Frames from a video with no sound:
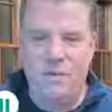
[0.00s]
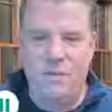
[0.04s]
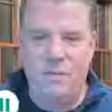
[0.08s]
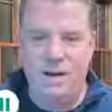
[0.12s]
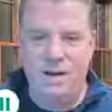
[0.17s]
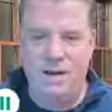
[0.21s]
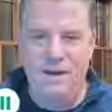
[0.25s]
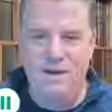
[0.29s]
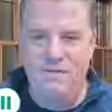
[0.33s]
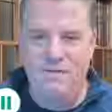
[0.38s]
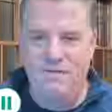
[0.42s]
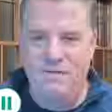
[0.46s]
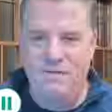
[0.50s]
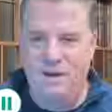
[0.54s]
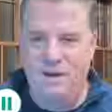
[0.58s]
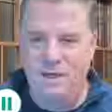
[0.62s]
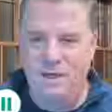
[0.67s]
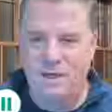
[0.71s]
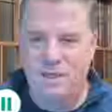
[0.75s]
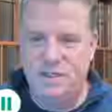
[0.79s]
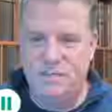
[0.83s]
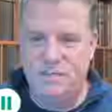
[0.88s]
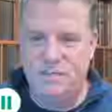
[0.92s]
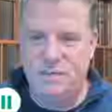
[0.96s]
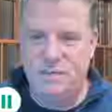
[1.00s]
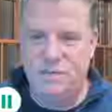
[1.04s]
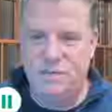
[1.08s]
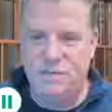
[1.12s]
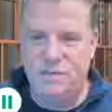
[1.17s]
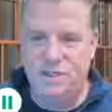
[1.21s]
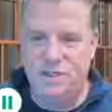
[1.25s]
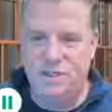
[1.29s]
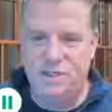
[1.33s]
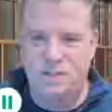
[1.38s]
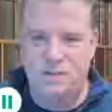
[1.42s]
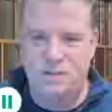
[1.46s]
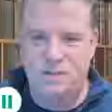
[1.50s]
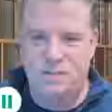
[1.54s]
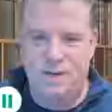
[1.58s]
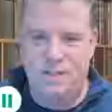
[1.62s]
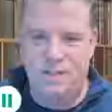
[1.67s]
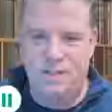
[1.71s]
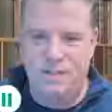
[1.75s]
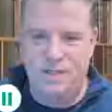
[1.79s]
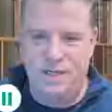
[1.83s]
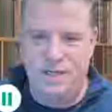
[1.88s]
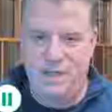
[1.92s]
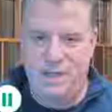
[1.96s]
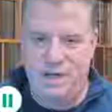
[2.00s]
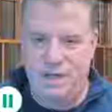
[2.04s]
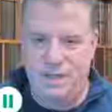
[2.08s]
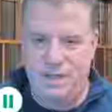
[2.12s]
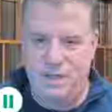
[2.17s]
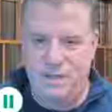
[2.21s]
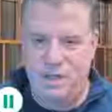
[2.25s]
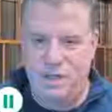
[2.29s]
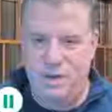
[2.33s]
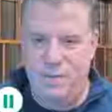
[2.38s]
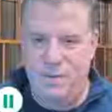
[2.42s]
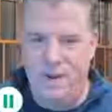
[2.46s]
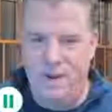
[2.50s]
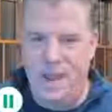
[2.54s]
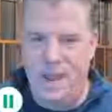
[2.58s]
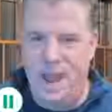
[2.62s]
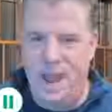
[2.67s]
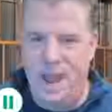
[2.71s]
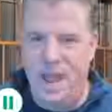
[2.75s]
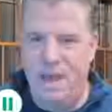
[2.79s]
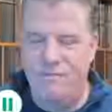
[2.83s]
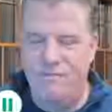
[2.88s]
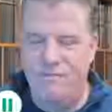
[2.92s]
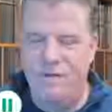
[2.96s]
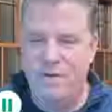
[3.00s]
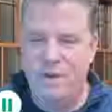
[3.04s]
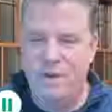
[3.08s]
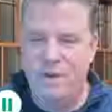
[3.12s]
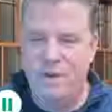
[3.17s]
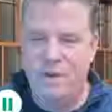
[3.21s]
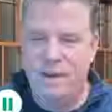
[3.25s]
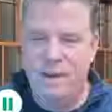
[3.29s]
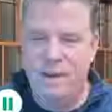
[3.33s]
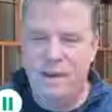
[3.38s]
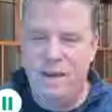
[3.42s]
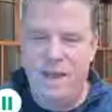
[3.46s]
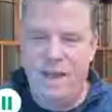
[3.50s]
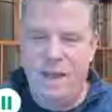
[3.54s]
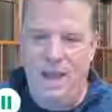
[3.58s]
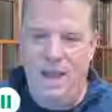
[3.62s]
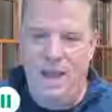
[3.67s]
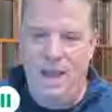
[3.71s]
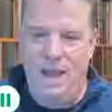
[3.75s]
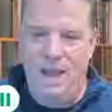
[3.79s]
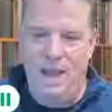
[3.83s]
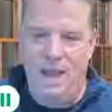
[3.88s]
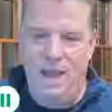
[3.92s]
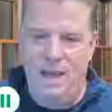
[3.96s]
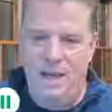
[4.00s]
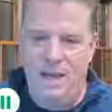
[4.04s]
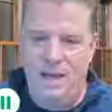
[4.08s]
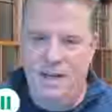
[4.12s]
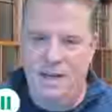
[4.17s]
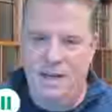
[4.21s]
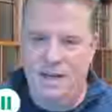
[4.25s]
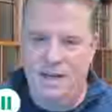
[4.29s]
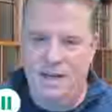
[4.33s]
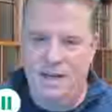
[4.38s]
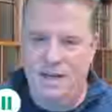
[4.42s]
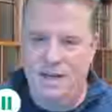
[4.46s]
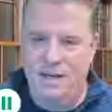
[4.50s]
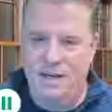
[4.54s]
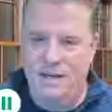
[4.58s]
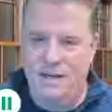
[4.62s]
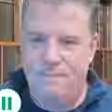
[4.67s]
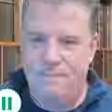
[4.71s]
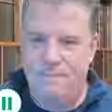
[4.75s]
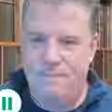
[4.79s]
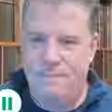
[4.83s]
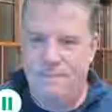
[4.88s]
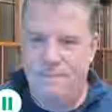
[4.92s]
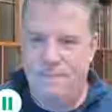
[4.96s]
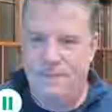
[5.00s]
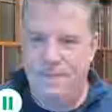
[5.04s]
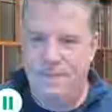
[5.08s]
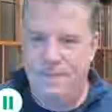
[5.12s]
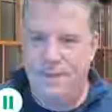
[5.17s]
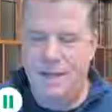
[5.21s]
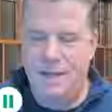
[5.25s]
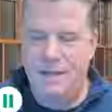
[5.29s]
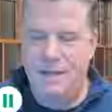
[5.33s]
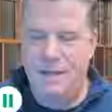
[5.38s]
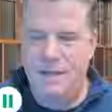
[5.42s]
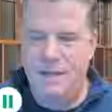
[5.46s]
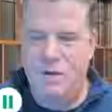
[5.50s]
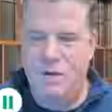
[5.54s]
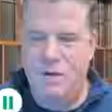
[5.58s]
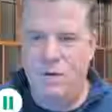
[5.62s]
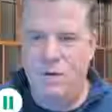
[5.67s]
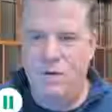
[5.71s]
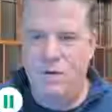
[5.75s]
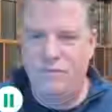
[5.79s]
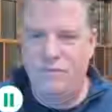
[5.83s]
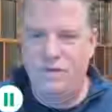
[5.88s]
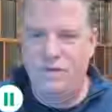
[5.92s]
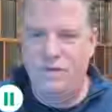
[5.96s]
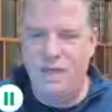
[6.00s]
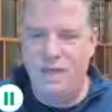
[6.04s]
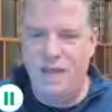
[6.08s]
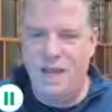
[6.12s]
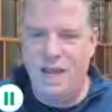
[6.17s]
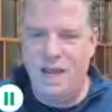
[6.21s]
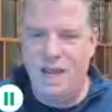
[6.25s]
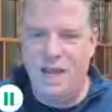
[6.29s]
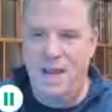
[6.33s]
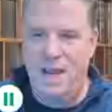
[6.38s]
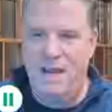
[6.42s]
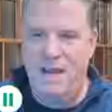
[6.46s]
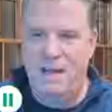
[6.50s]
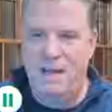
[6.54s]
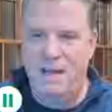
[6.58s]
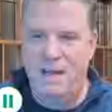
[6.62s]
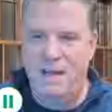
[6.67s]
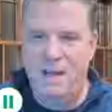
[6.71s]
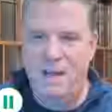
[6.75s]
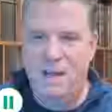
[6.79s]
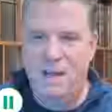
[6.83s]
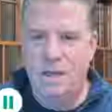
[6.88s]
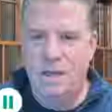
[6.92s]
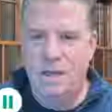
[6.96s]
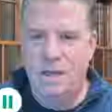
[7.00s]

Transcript: We didn't finish up the whole situation here. So we have the total for the day,